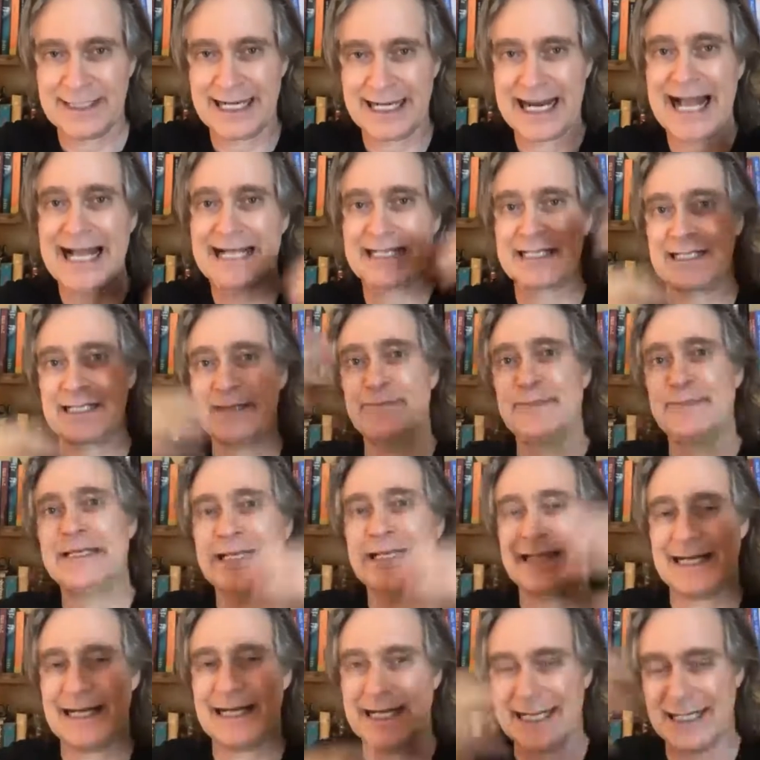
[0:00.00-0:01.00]
That actually
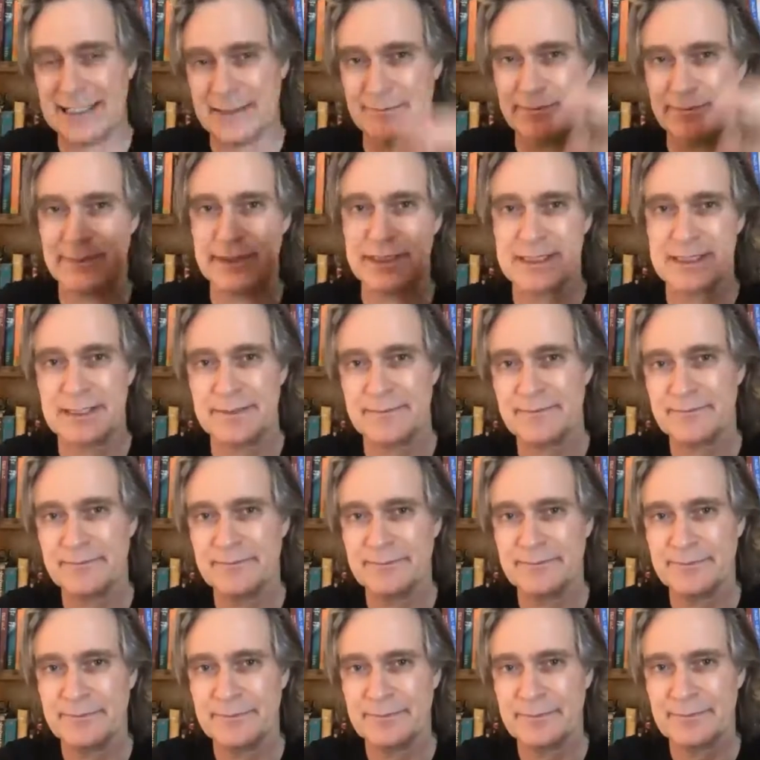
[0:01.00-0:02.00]
becomes
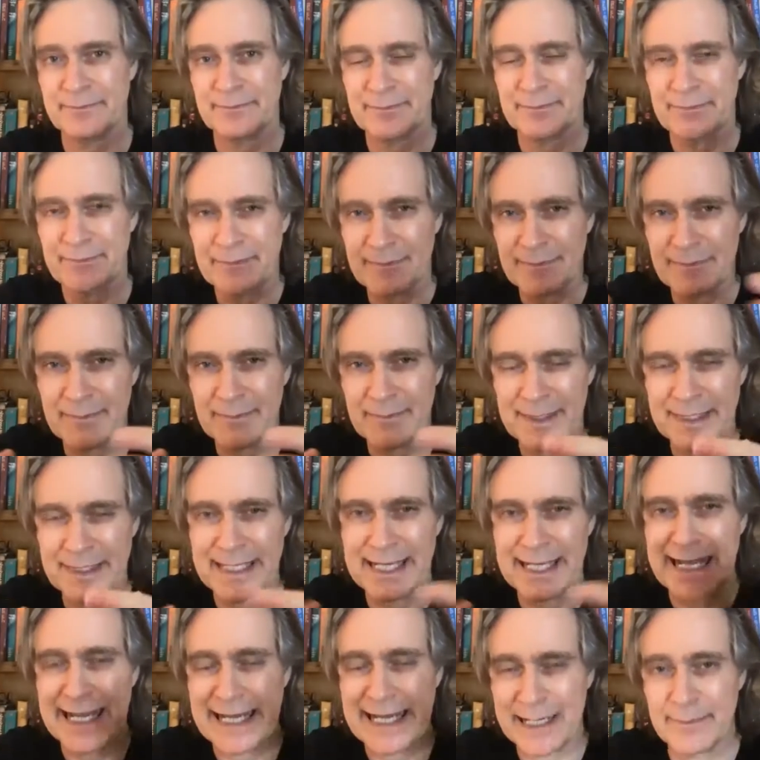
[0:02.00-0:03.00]

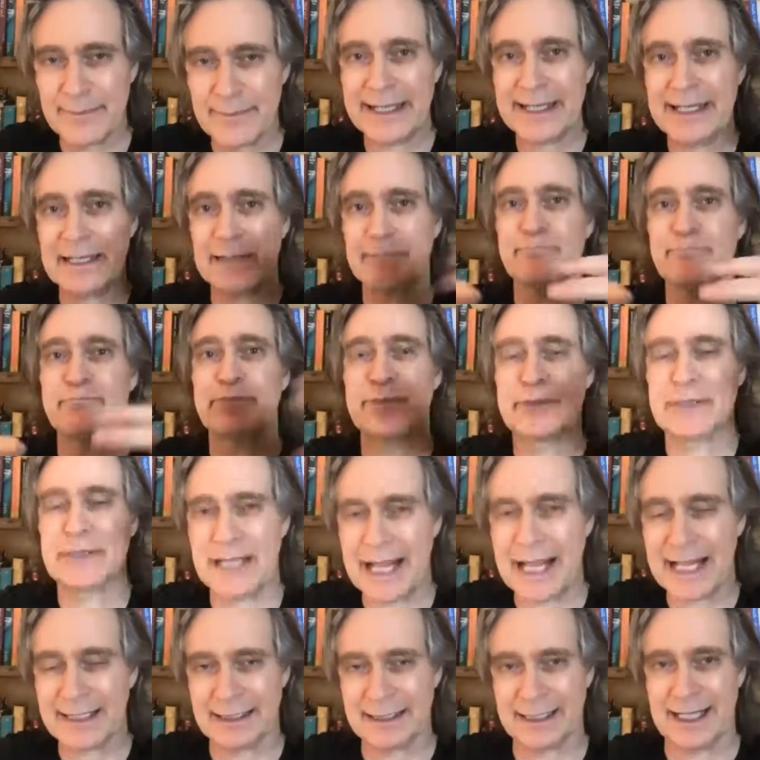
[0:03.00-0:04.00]
the animating
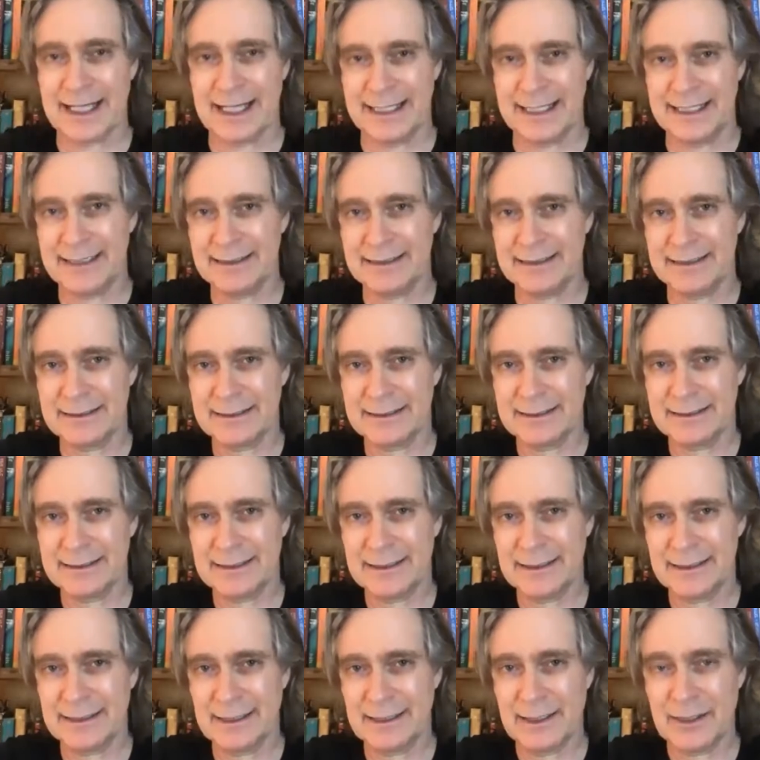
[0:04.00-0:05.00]
plot line,
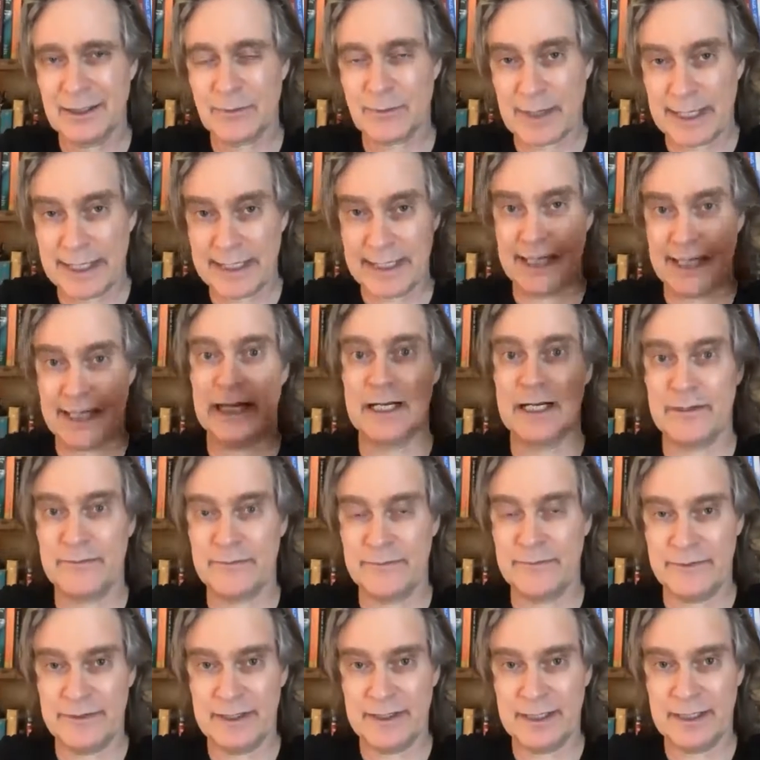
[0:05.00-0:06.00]
right?
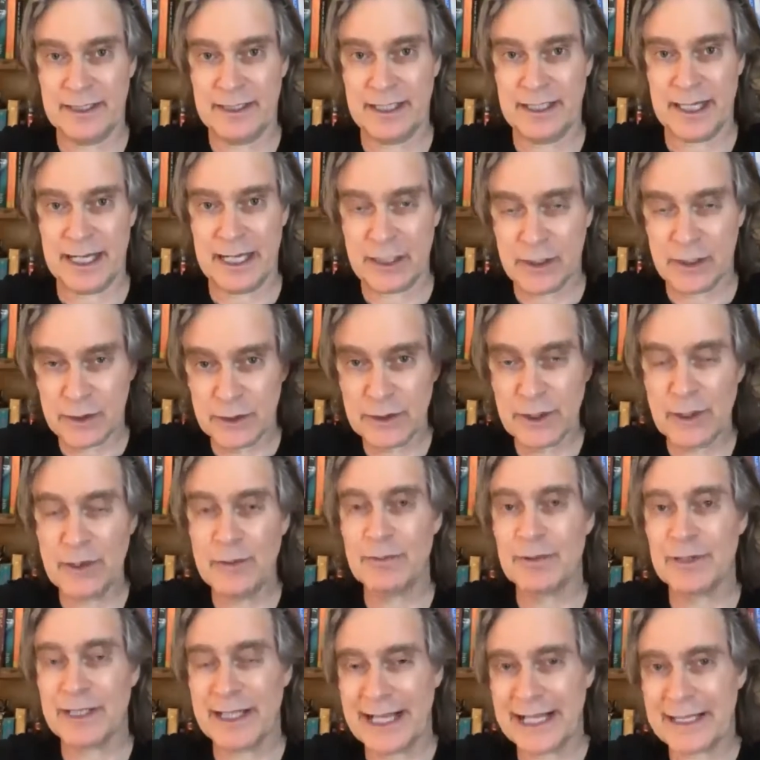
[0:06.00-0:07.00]
Of a
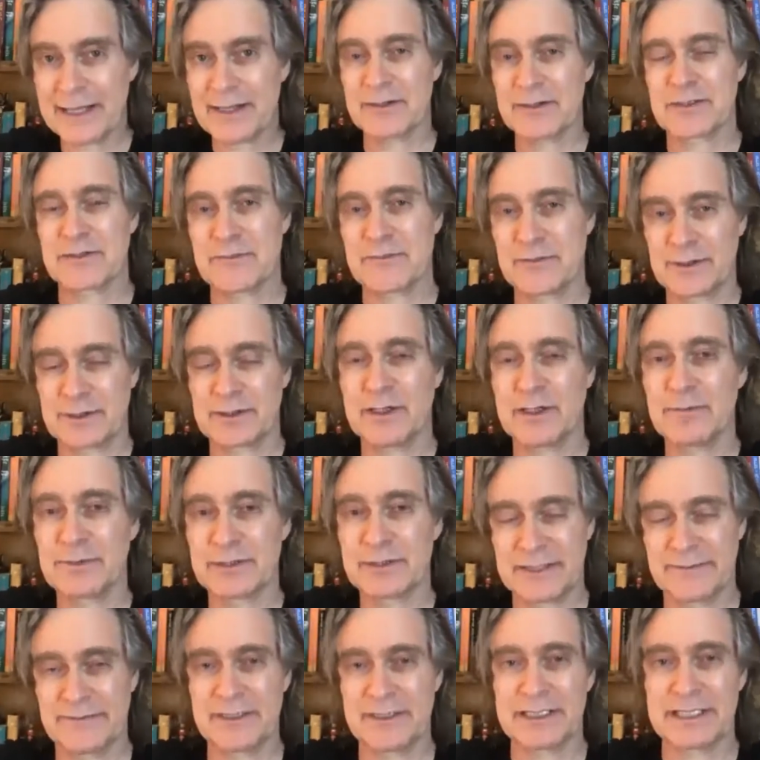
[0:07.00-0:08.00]
global ethos for a global
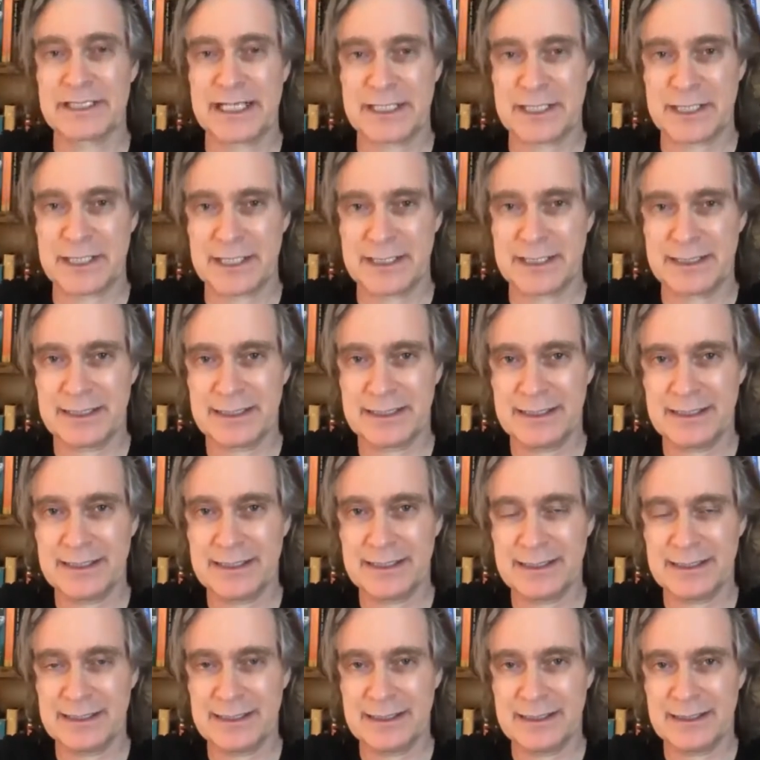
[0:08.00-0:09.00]
civilization.
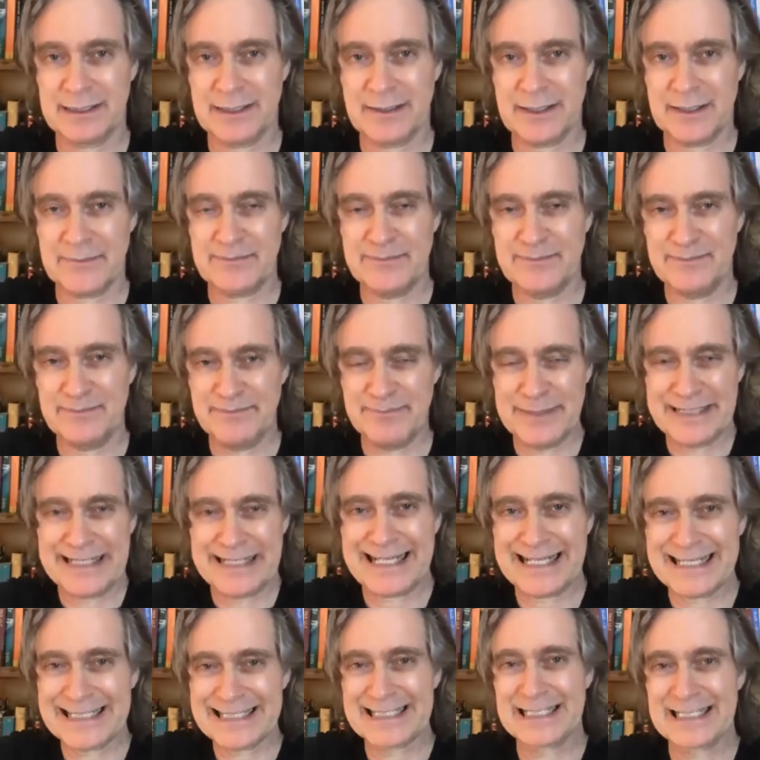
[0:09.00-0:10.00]

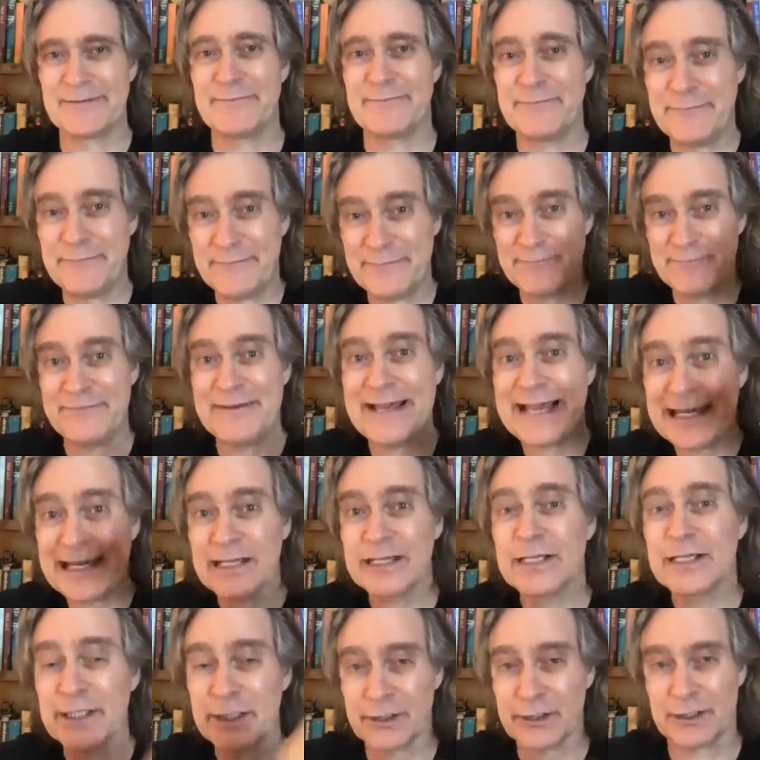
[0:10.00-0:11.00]
Because the
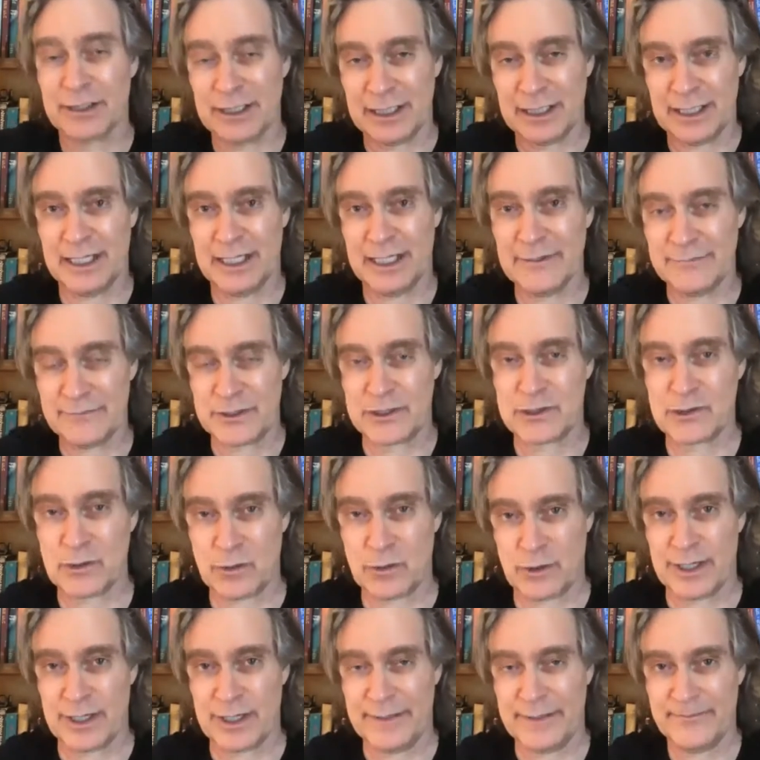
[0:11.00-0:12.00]
failure of
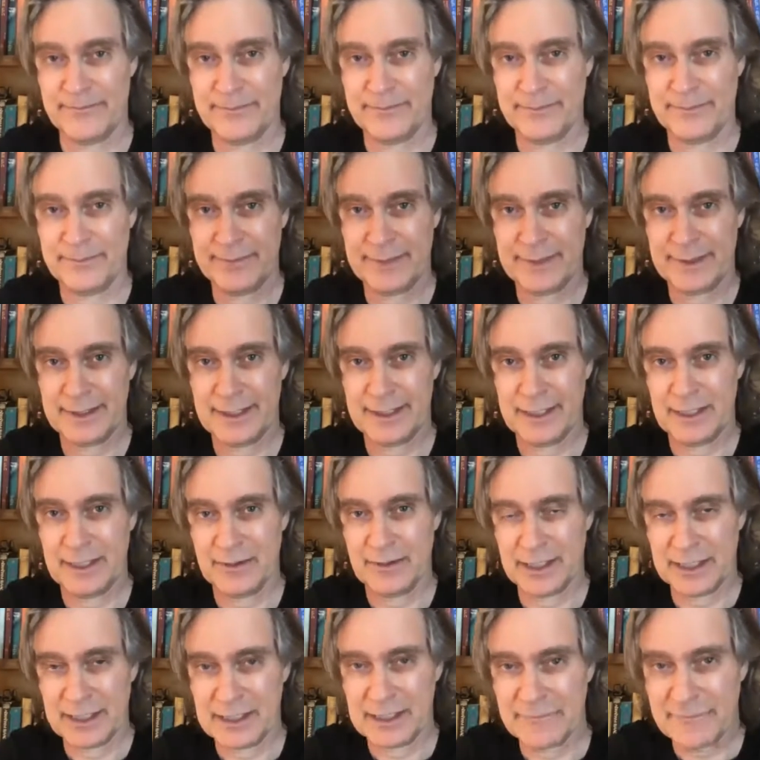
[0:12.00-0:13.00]
story, right?